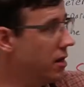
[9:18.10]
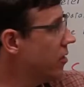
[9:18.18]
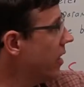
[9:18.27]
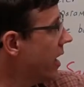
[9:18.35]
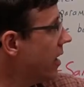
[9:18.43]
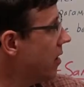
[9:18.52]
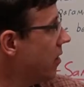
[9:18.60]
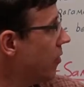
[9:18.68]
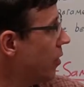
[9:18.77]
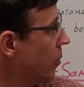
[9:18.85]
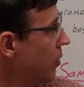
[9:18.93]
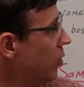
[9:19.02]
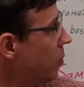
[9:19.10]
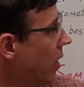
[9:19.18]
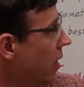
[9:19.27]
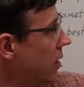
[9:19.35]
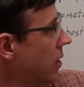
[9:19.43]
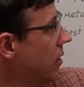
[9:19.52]
than the blue
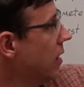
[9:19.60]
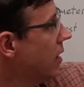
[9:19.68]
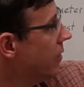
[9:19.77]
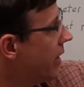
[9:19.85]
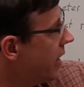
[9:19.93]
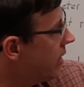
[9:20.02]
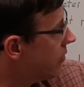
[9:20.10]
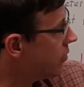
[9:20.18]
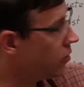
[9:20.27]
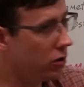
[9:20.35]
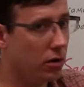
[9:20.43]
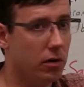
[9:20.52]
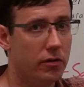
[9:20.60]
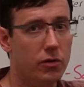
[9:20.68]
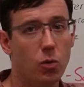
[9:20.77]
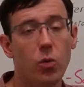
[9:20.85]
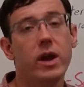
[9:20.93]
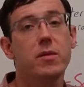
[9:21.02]
model that has curved
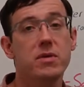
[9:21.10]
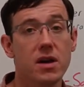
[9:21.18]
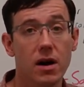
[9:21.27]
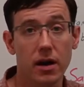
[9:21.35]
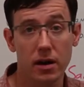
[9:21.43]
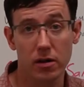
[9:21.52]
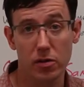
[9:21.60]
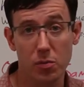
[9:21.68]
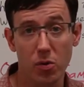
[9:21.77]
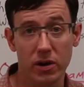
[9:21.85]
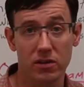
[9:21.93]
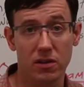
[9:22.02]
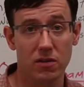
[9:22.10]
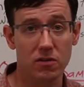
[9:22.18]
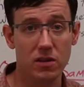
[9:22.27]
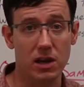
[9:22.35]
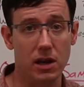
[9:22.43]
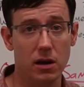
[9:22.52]
way beyond the points it's
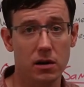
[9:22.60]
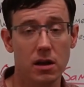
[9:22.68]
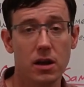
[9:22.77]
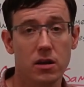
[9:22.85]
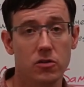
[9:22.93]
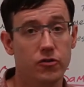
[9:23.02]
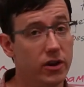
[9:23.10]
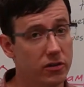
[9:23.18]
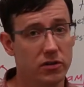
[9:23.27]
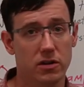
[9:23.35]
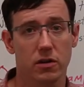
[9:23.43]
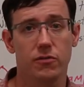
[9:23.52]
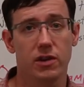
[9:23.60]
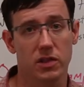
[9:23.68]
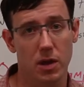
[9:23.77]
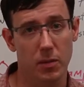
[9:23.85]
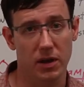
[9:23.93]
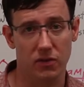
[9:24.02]
seen just to fit
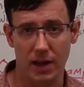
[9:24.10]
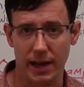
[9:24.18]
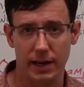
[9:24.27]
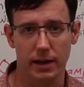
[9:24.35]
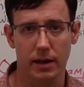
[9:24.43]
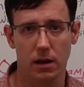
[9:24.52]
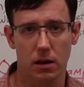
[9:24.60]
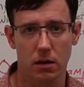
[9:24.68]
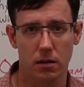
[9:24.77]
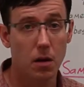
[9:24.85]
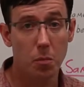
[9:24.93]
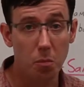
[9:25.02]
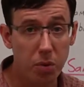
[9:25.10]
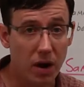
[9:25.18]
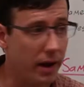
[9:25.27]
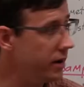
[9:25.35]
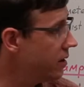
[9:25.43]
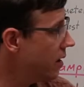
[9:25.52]
them exactly.
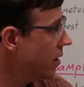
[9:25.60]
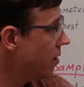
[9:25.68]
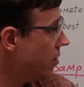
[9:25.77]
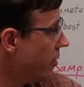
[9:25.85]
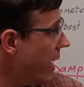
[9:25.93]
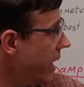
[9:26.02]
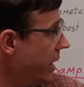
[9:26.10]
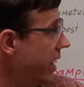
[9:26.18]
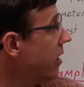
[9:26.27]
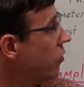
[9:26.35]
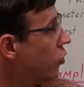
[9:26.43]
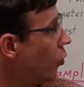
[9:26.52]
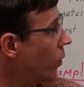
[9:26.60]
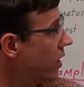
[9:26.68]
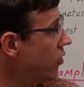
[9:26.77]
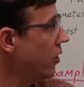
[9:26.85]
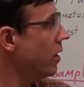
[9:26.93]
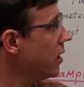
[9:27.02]
But that
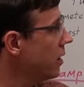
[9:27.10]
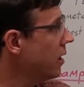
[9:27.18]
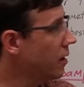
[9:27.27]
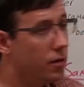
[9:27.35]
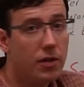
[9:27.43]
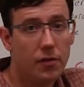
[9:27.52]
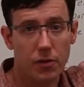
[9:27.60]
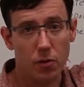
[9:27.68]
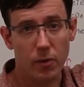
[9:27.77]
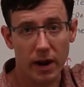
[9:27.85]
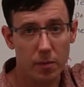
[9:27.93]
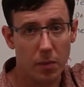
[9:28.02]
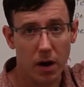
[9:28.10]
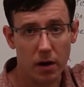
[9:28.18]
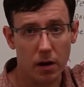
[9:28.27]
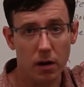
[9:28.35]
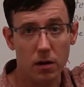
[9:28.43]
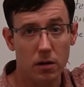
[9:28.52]
intuition that the red
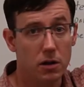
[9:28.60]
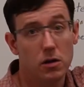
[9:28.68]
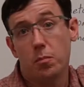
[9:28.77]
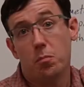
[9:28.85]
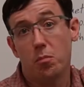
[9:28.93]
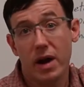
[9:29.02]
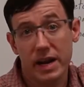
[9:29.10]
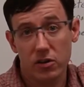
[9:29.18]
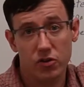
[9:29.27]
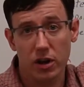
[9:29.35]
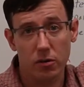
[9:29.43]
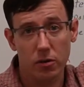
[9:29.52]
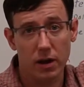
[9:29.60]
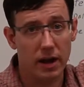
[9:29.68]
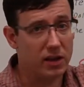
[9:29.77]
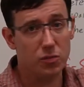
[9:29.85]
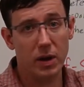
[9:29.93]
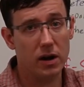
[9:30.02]
model might
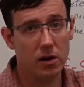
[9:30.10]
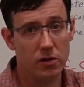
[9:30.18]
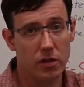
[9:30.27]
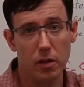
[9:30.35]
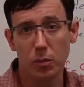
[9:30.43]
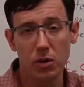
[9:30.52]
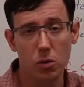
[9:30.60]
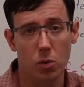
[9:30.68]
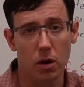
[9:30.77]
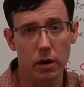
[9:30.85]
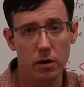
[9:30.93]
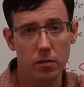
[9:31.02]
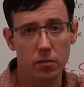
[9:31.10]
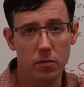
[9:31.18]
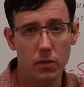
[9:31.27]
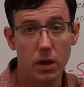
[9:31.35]
generalize better than the blue one